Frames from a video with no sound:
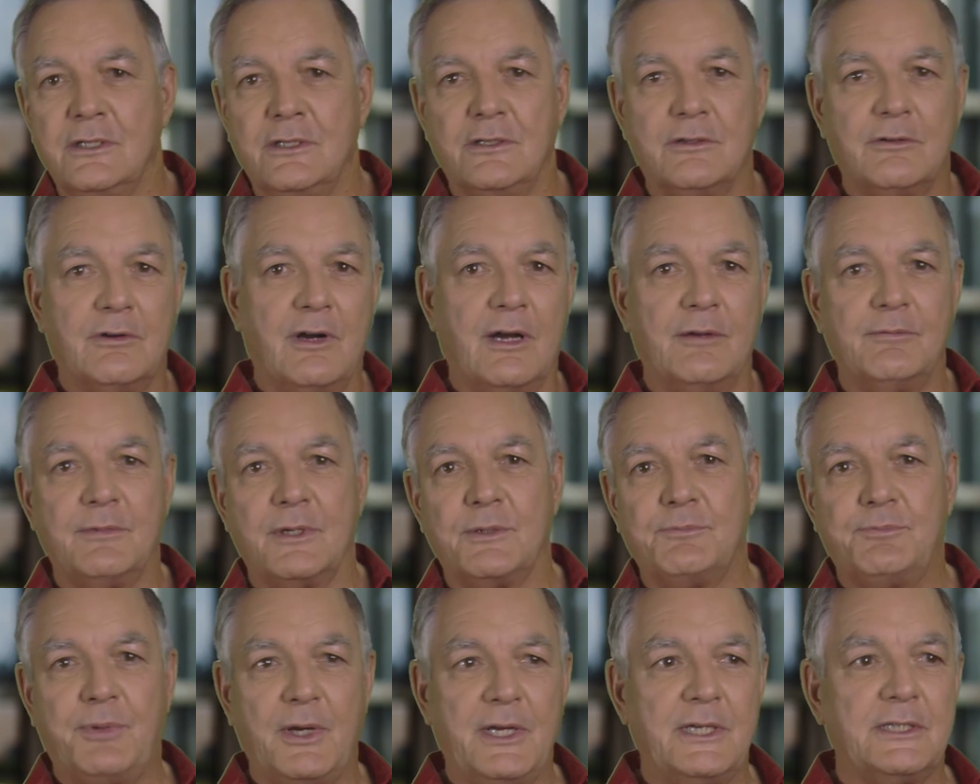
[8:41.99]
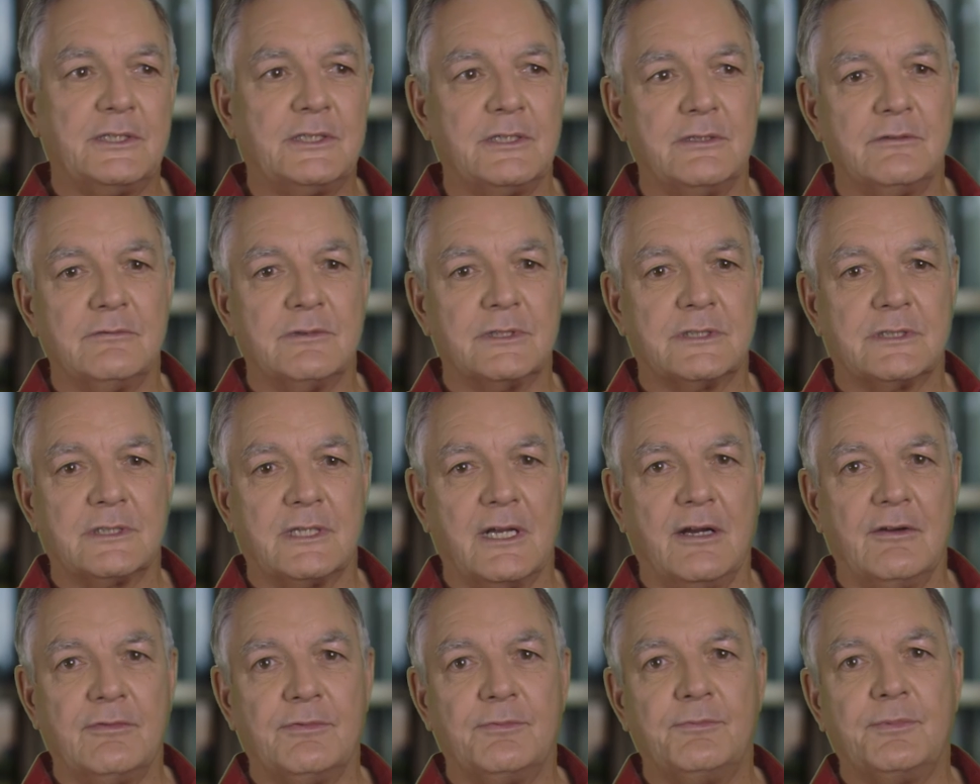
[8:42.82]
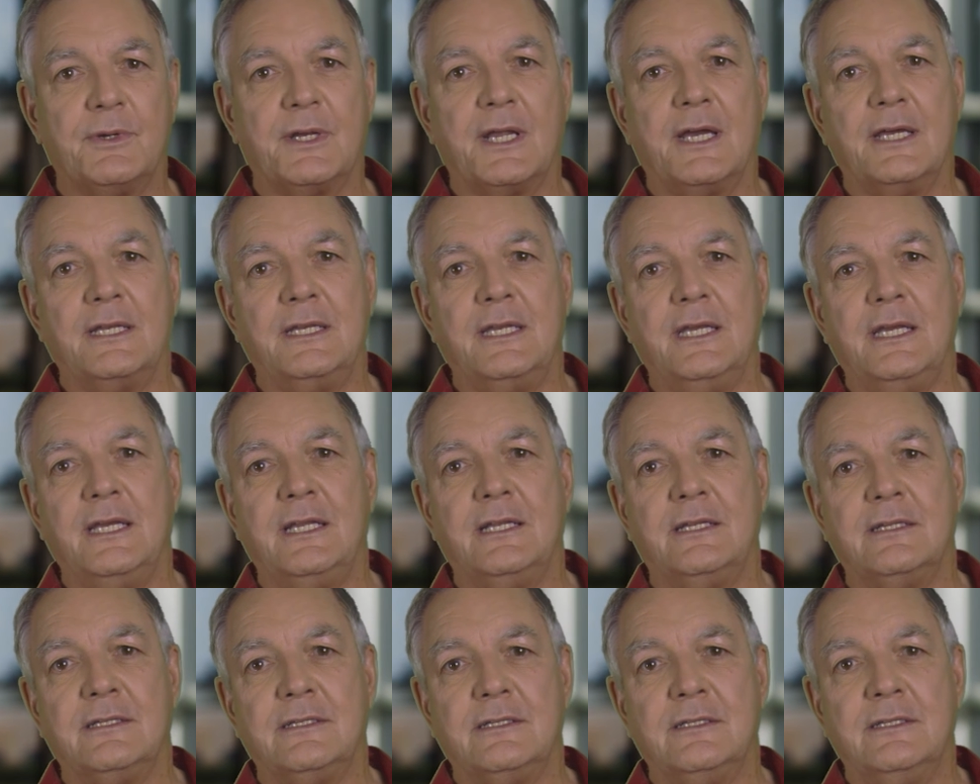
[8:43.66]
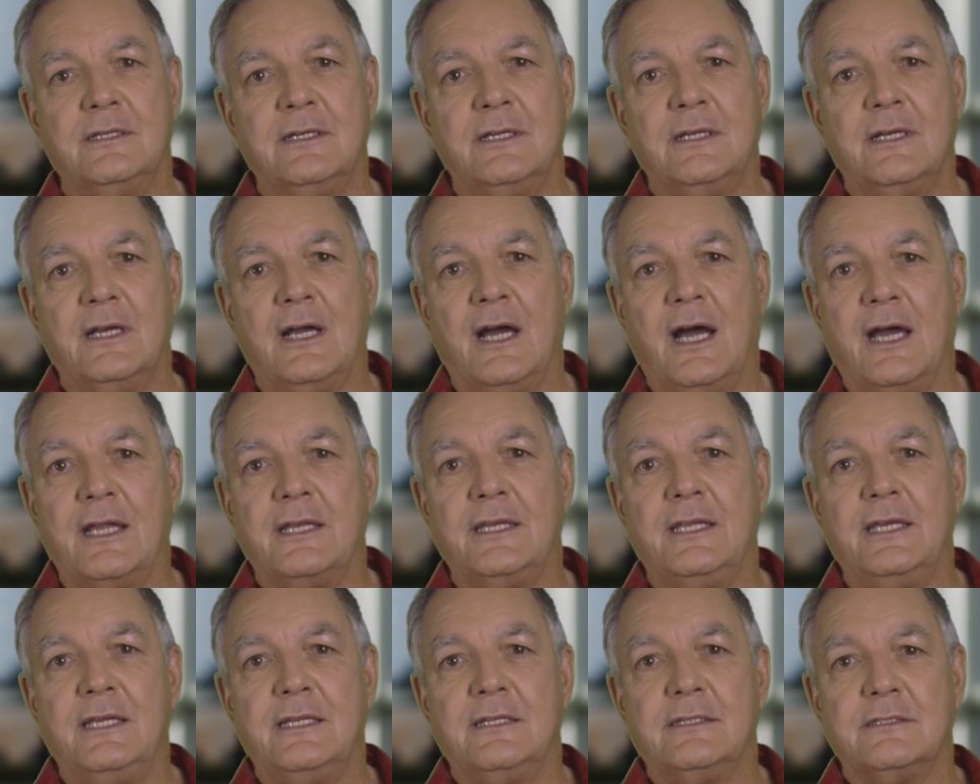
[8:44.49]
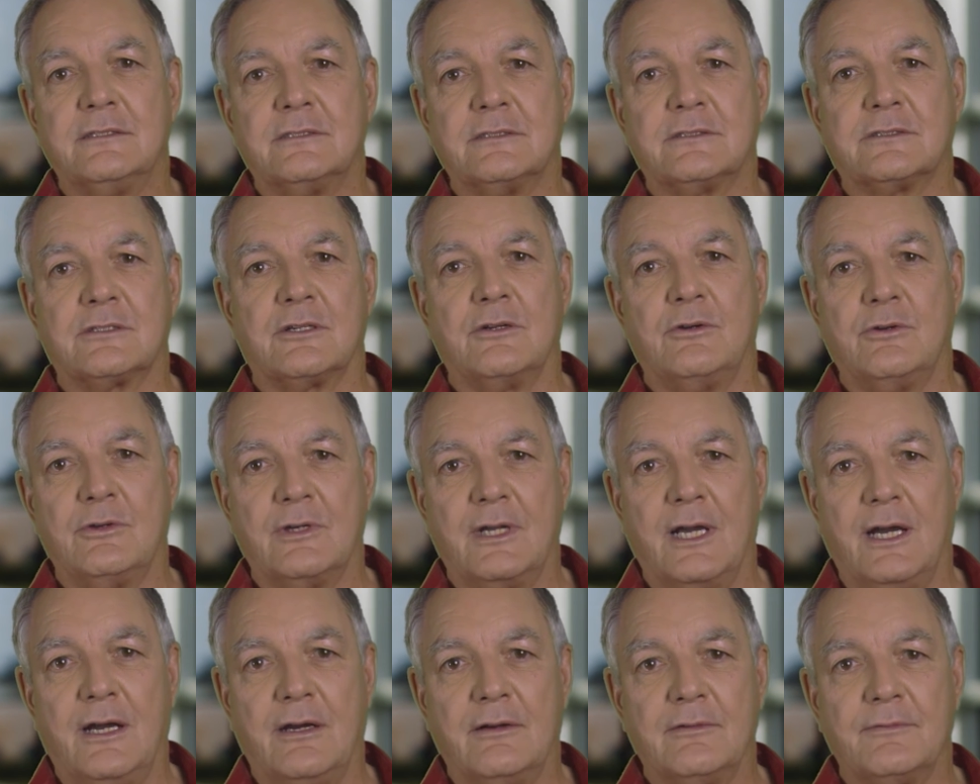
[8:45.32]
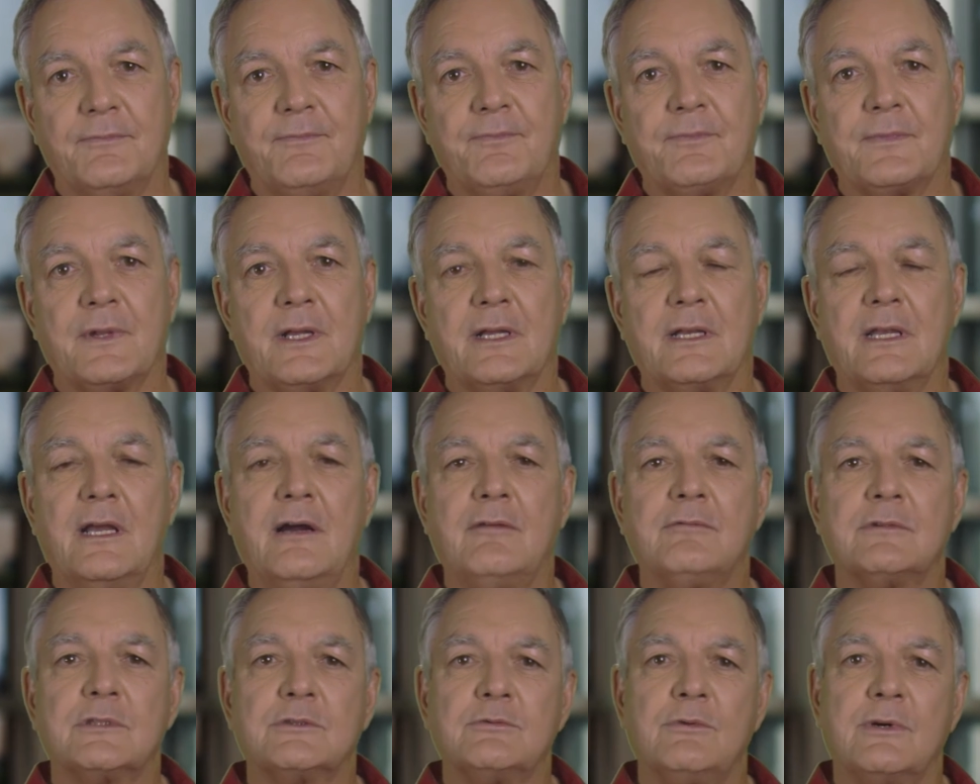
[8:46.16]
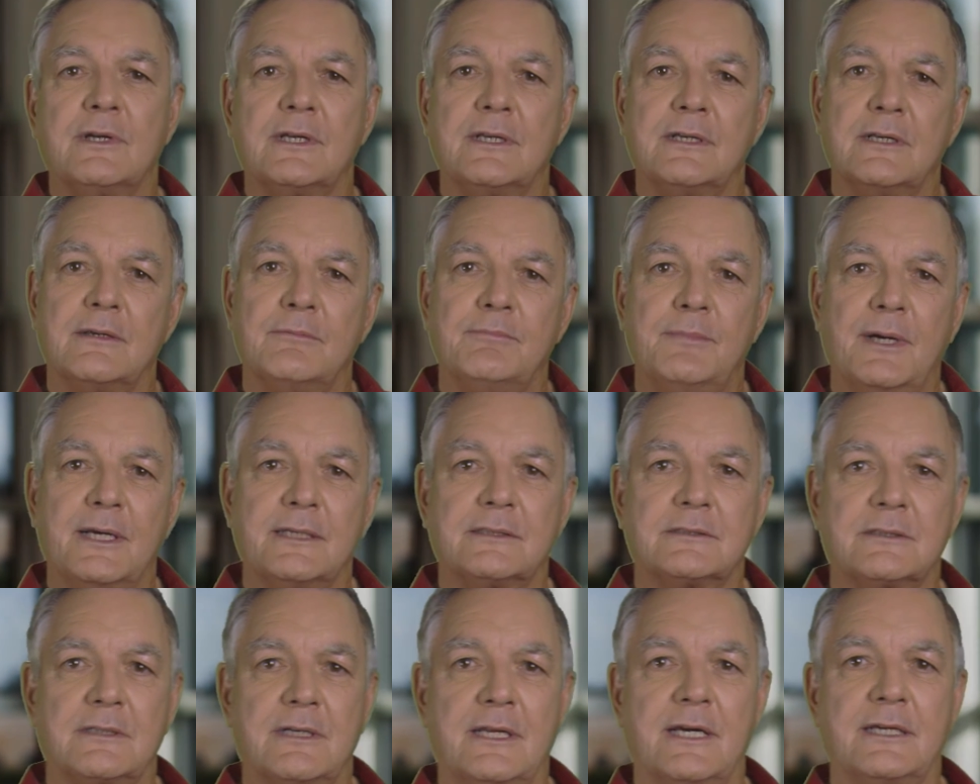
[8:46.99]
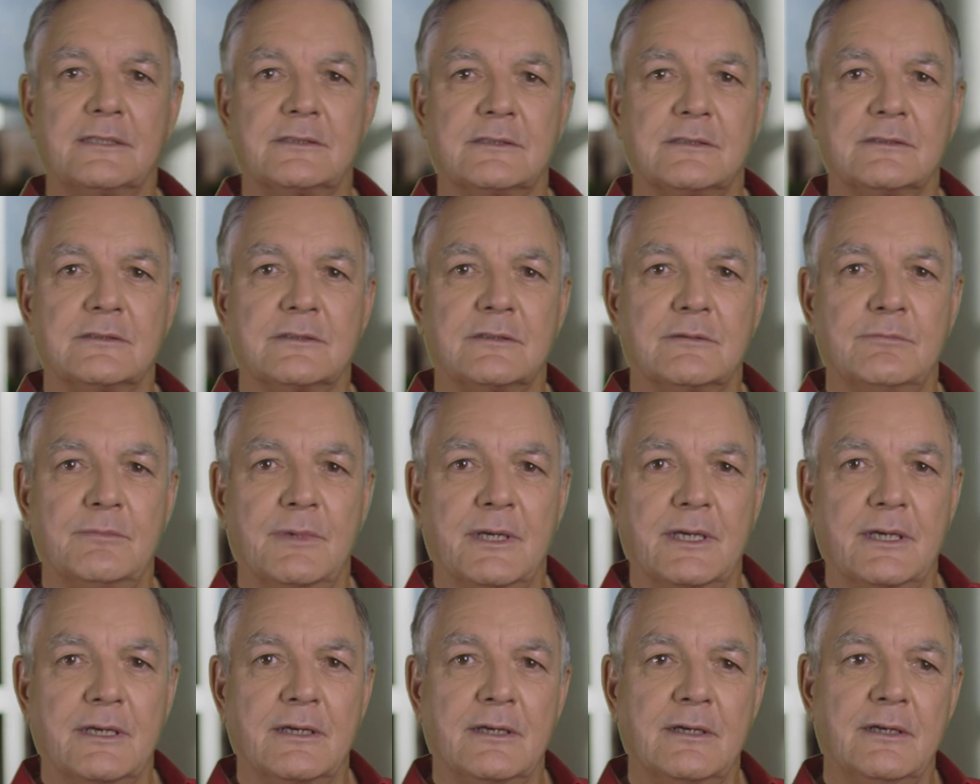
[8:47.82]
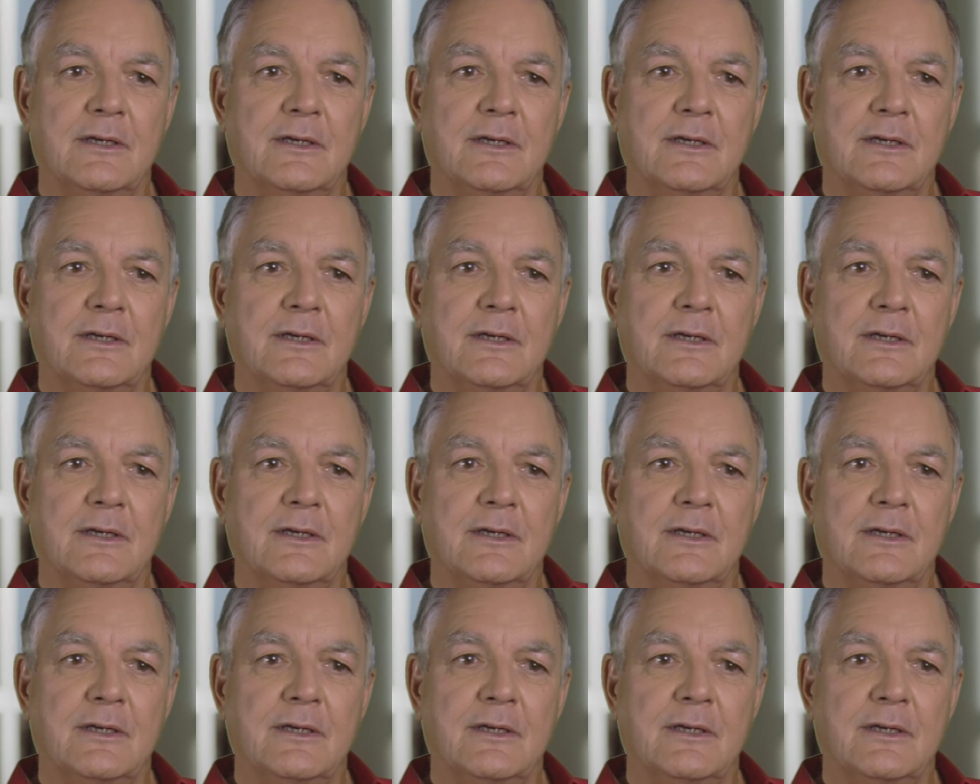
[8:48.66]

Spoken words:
I'm impatient with stuff, but I needed to slow down. And that was one of the best lessons to me.